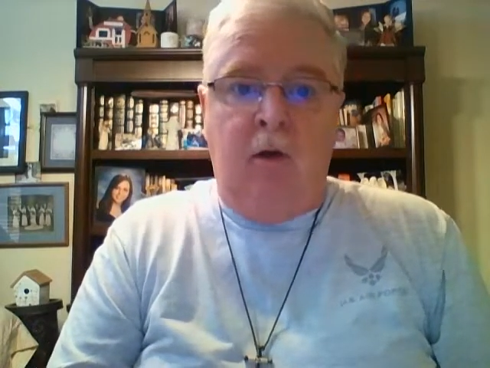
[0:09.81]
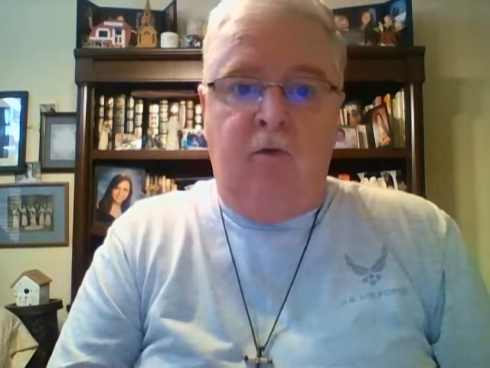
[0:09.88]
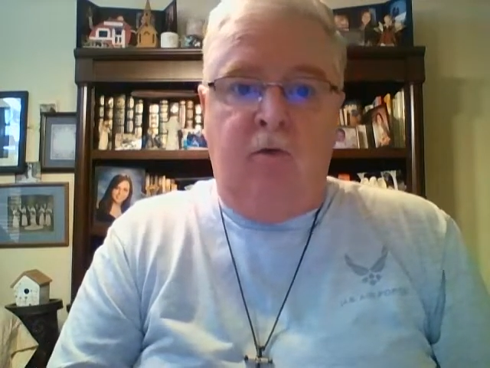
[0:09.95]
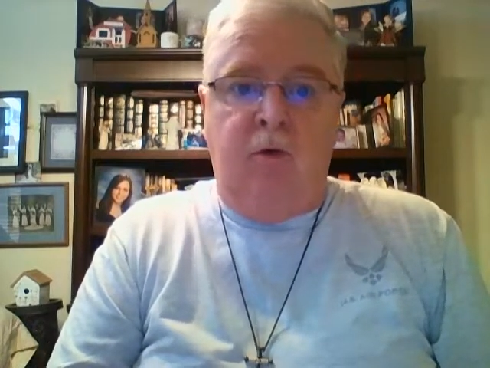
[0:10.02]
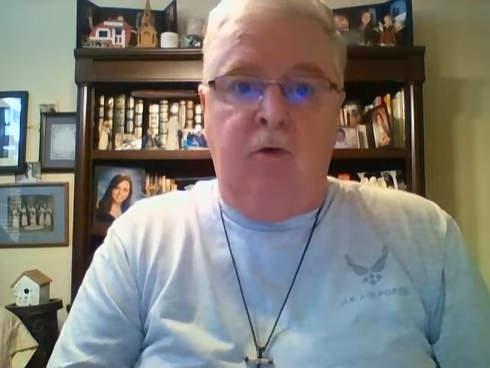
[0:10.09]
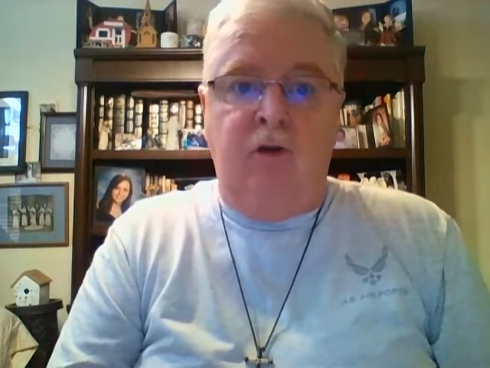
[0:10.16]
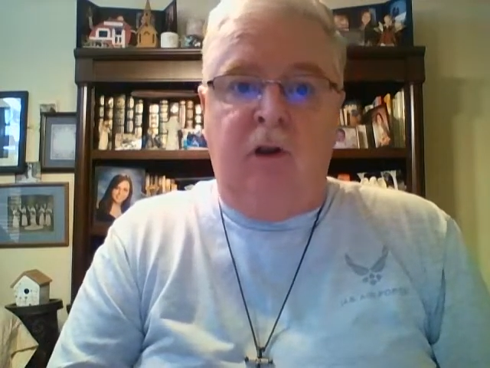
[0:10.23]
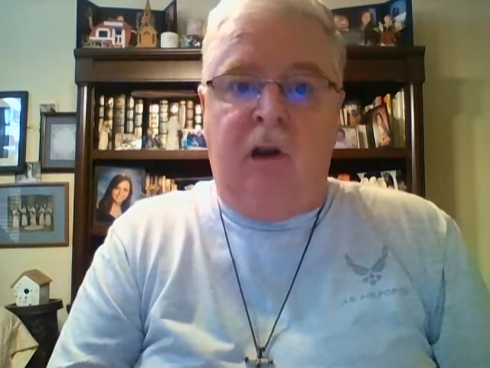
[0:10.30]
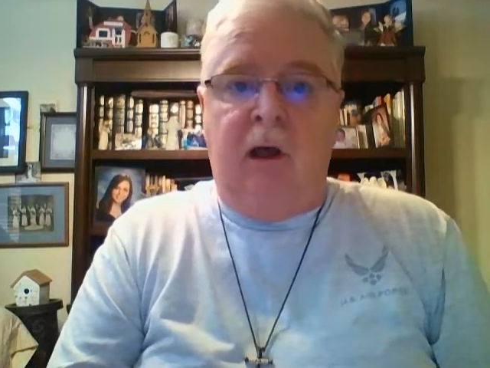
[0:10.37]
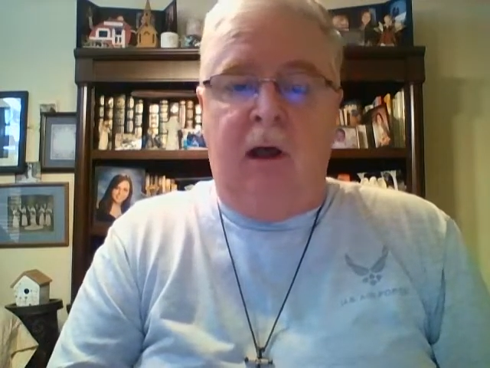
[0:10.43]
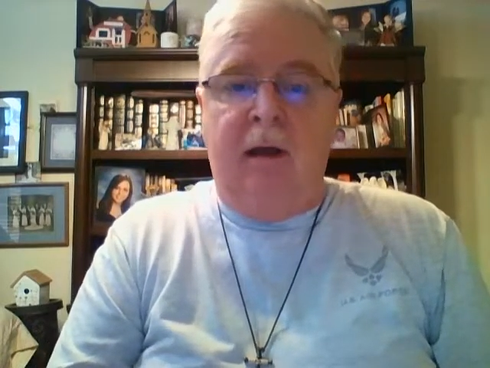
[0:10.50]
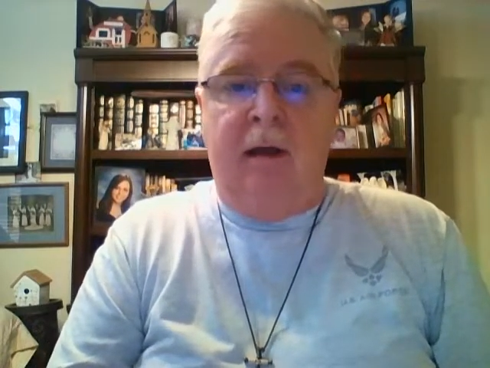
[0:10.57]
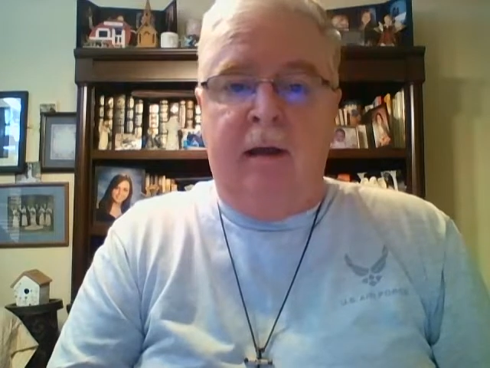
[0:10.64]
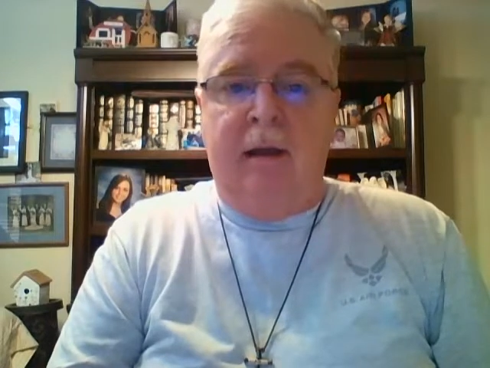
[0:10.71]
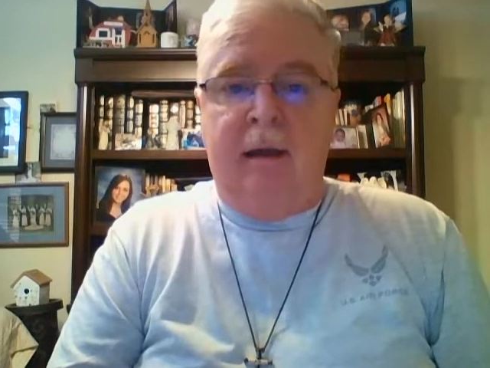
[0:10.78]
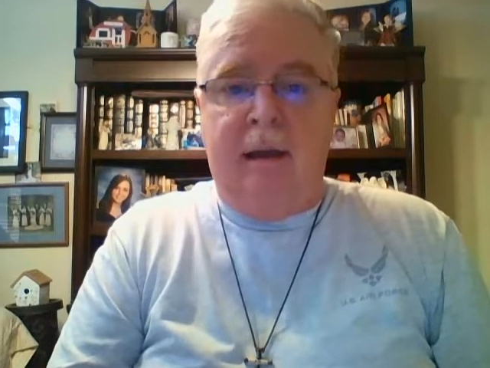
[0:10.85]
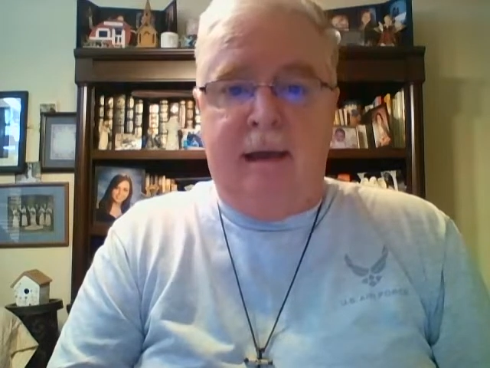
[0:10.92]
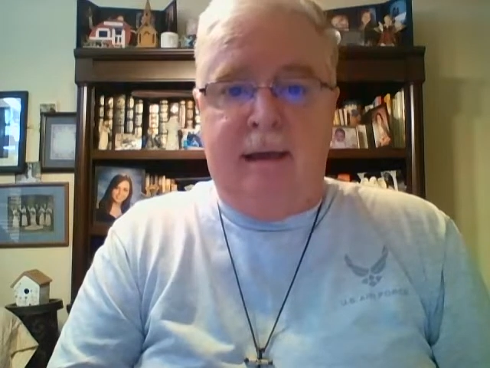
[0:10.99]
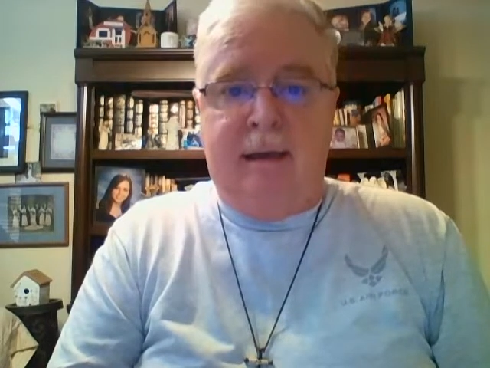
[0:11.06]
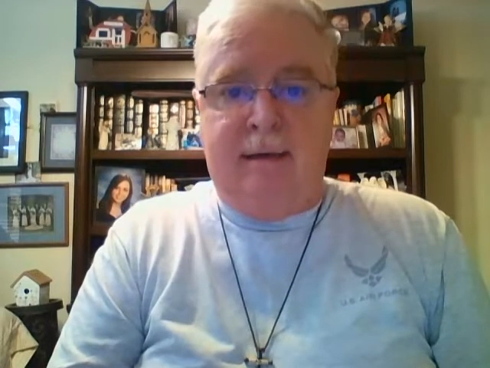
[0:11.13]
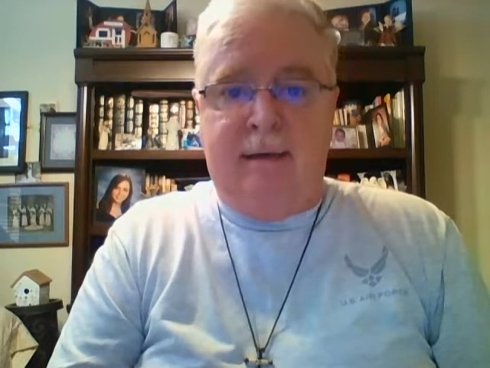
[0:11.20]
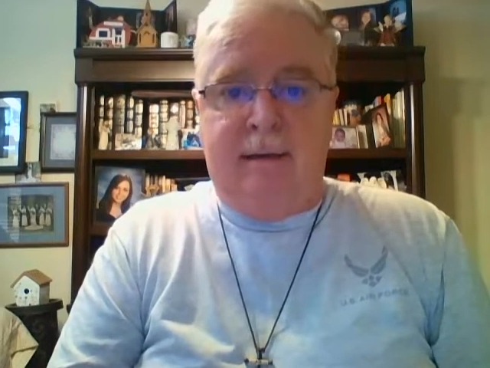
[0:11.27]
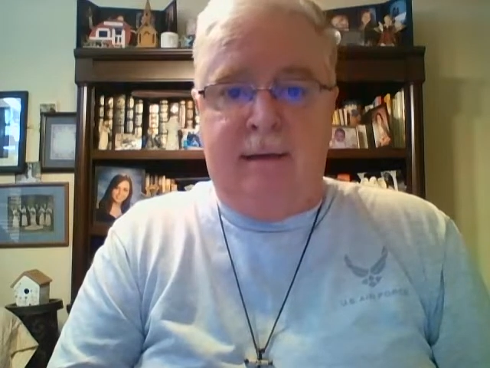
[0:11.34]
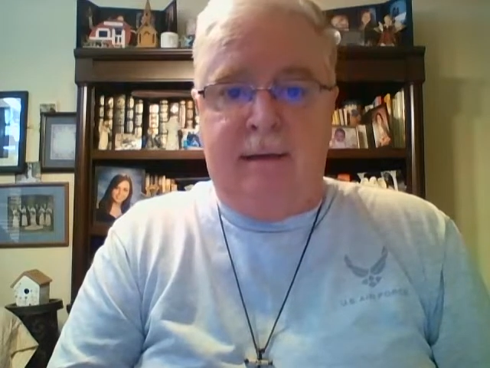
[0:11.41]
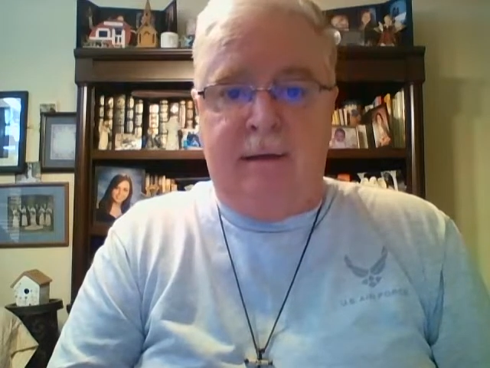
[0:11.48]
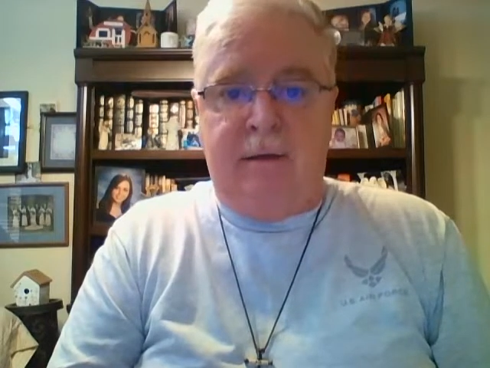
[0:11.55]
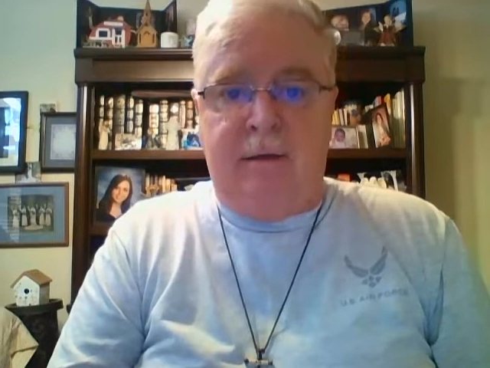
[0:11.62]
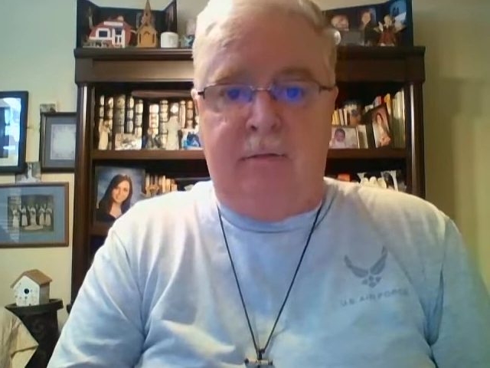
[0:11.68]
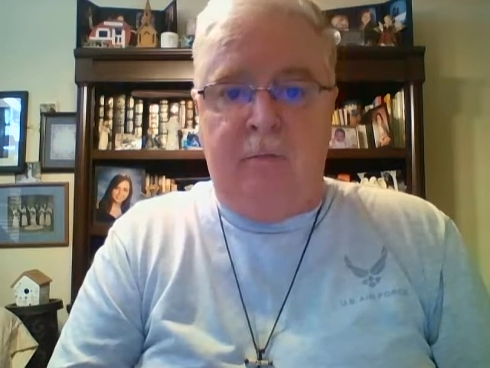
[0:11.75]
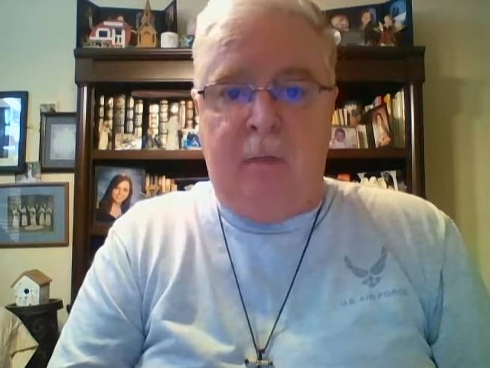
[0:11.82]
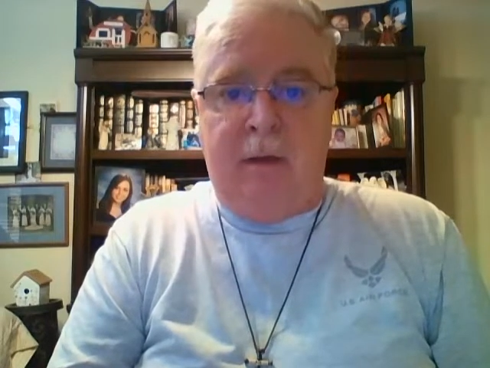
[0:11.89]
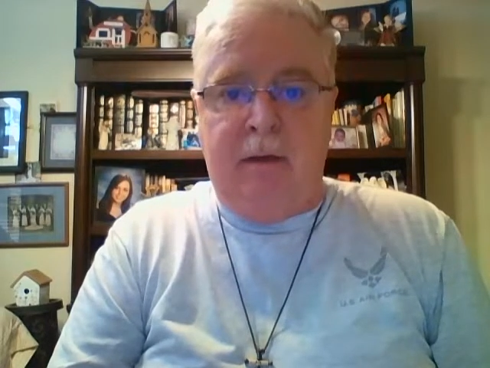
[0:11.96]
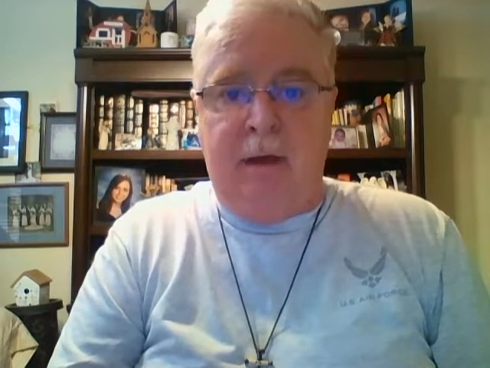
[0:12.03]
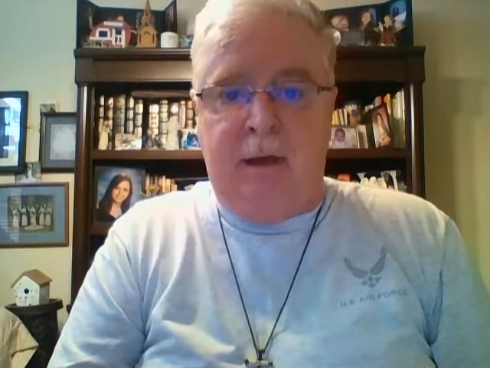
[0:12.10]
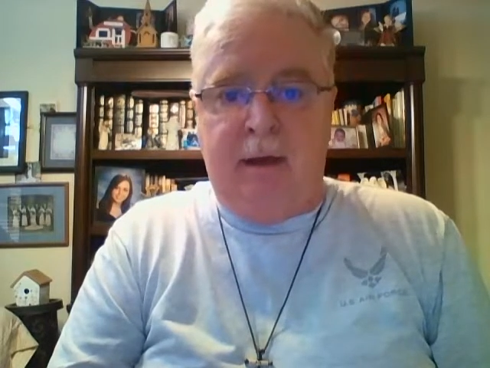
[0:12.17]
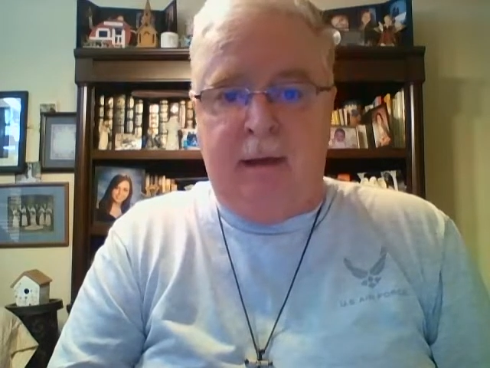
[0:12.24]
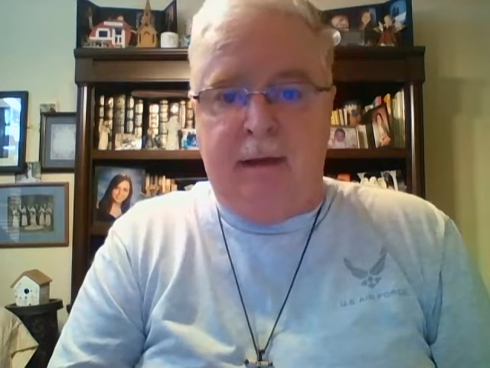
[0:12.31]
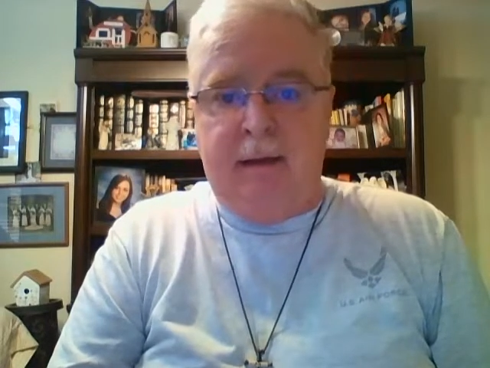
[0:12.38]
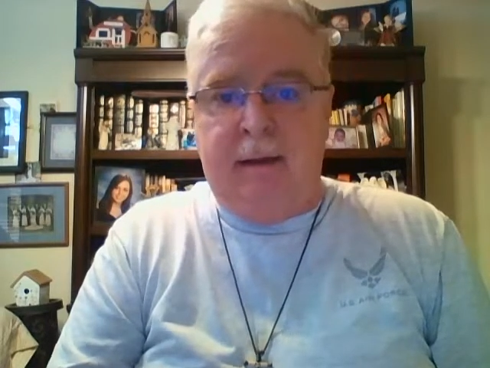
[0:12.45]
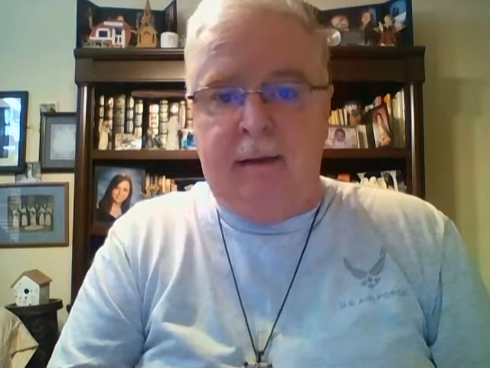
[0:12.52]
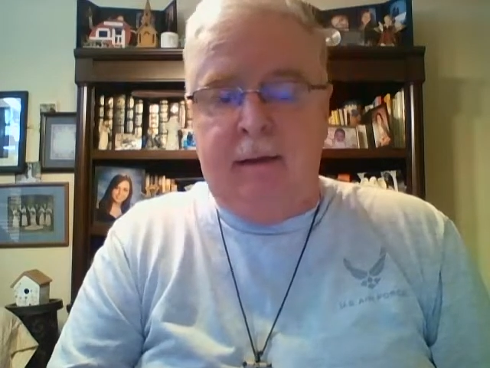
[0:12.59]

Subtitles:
for July 18th, Monday.